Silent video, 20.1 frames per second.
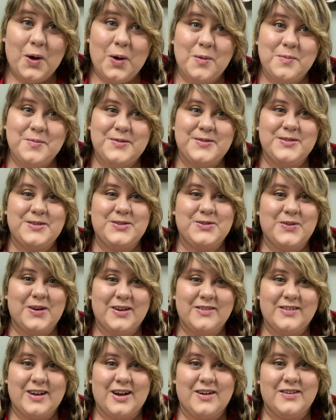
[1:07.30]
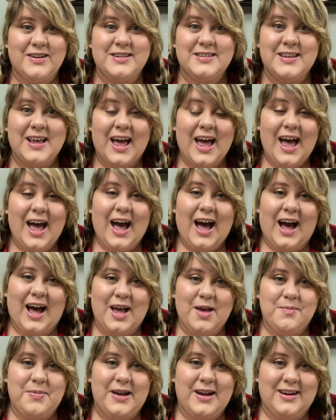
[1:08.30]
almost 12 hours. I
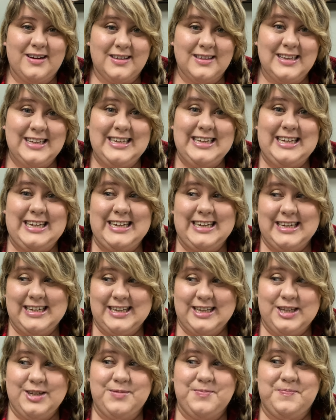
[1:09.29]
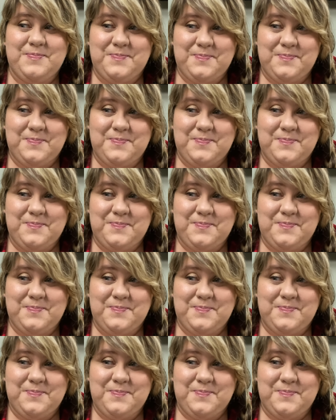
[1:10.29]
apparently needed it